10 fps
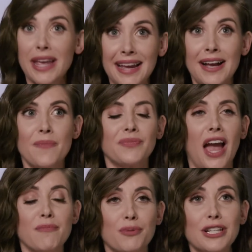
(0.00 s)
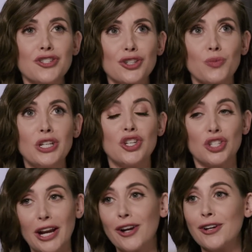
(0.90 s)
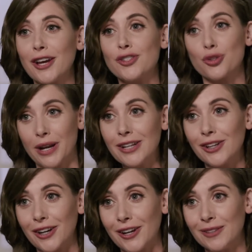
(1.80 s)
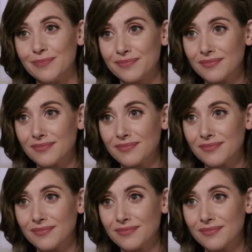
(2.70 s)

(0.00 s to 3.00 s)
we, I'm pretty sure we shared a trailer